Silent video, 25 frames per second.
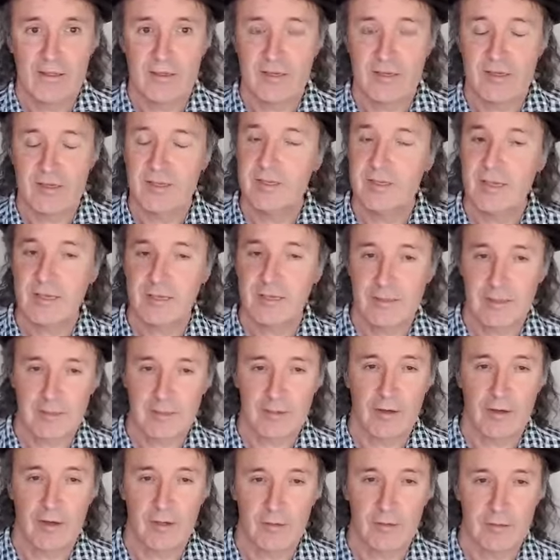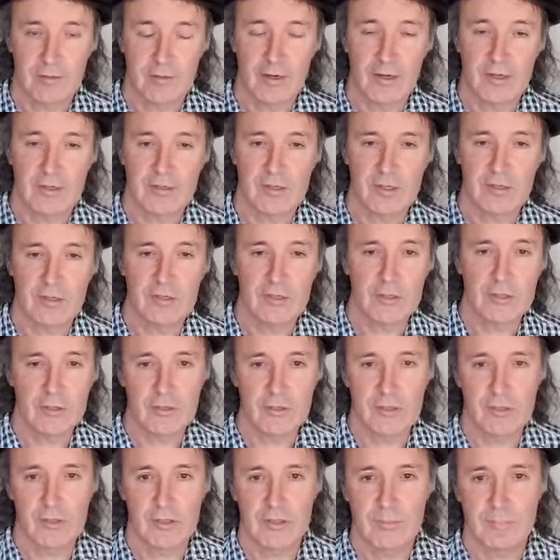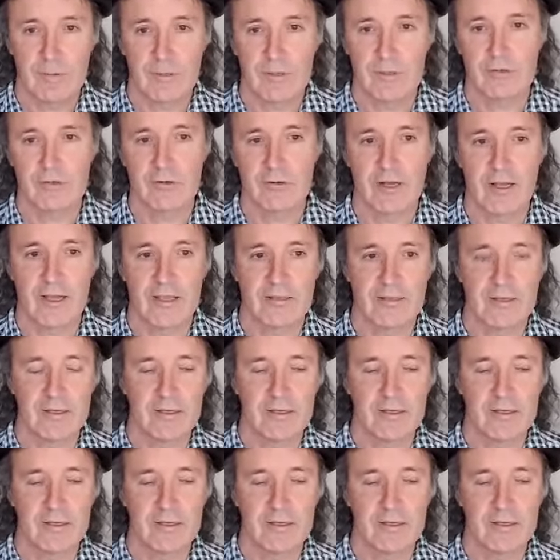the settler colonizers usually portrayed